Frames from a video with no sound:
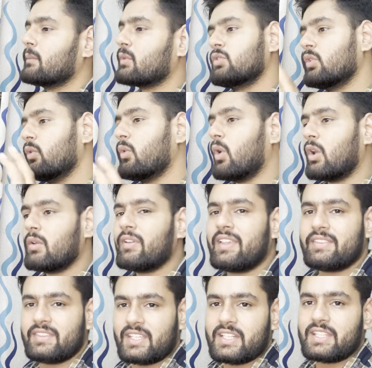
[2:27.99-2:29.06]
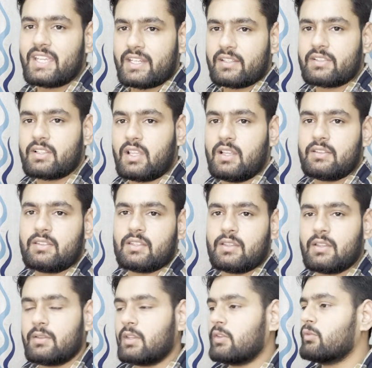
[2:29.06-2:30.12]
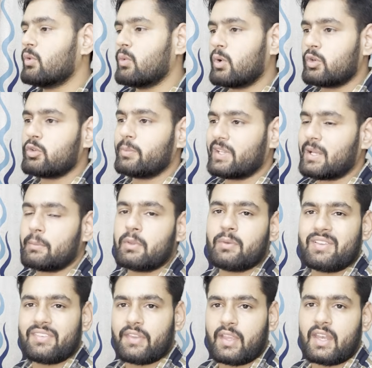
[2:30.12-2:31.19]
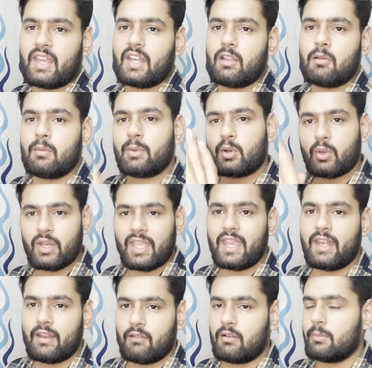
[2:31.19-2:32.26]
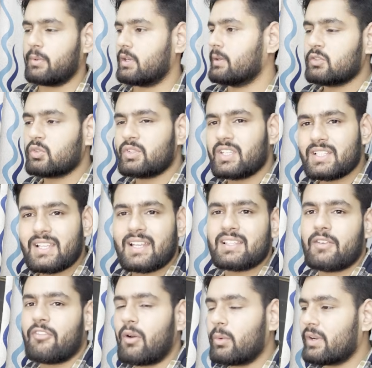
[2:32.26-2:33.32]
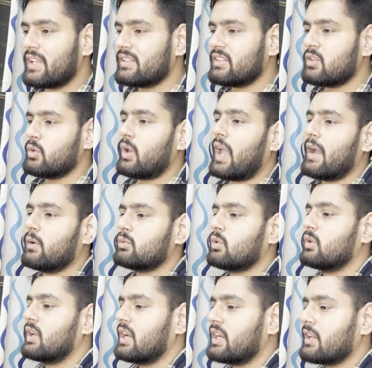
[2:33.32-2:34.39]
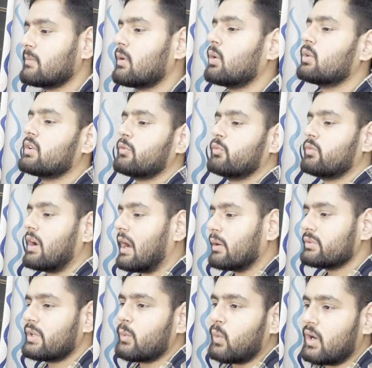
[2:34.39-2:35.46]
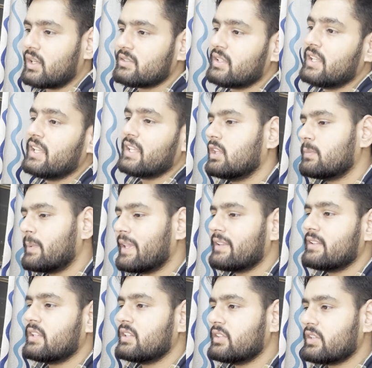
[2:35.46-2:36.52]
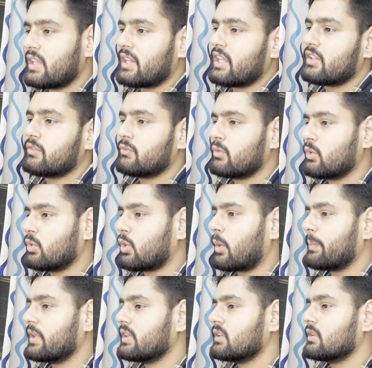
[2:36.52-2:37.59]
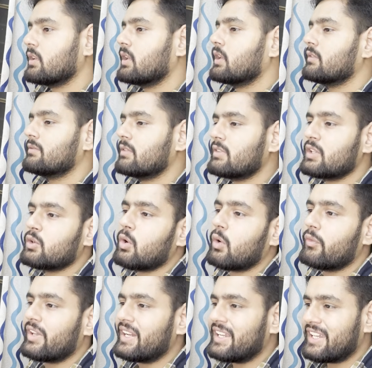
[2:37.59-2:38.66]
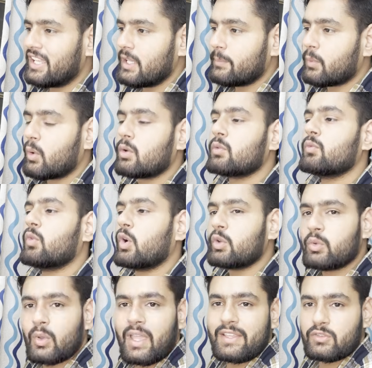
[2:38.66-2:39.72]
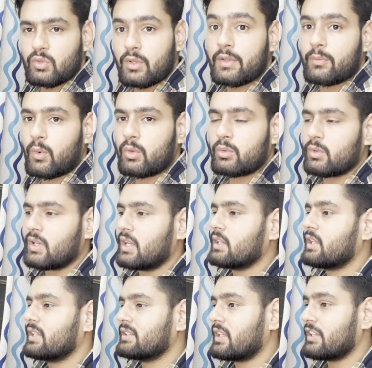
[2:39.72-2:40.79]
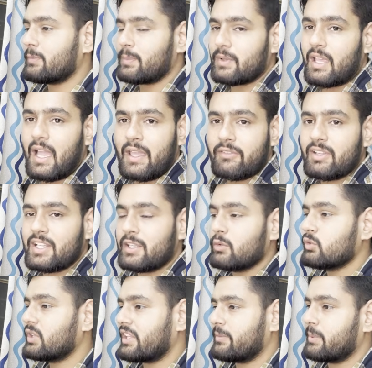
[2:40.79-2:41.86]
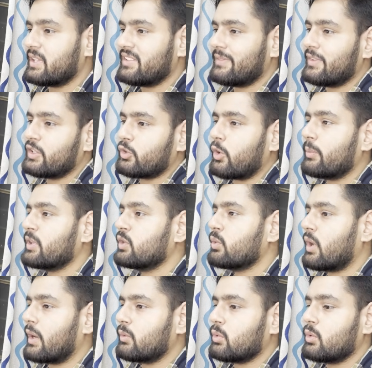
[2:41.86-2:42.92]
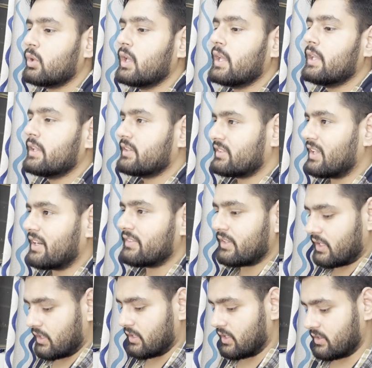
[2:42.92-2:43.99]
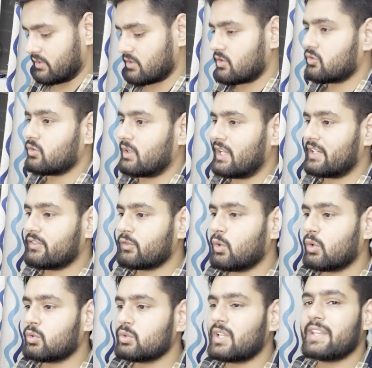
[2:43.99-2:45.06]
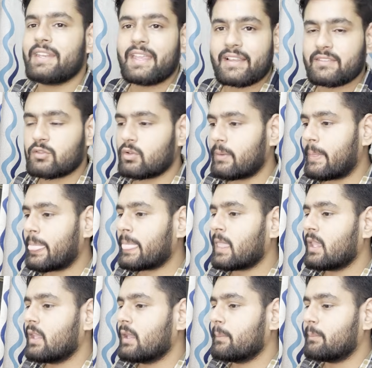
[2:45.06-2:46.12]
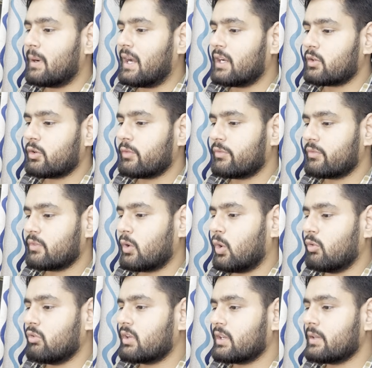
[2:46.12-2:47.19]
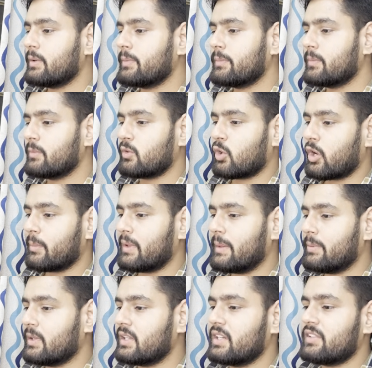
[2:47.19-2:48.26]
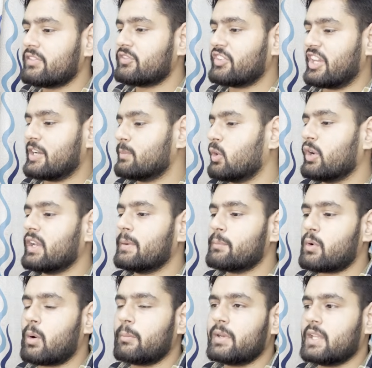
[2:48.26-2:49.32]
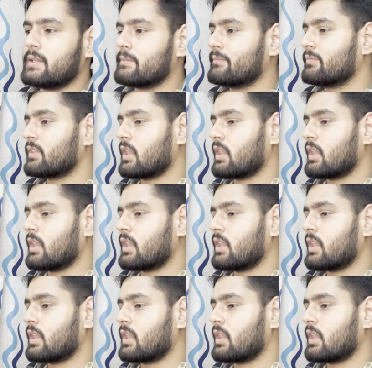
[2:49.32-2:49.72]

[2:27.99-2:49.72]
You always need that skills if you want to become even Gen AI developer or AI developer. So these are the foundation you have to learn about how they work, especially in the next few topics. We will go very deep on what you actually want to learn, and I will give you the specific topic you have to search and learn. So let's go to the next part of our roadmap. It's chatbot and prompting.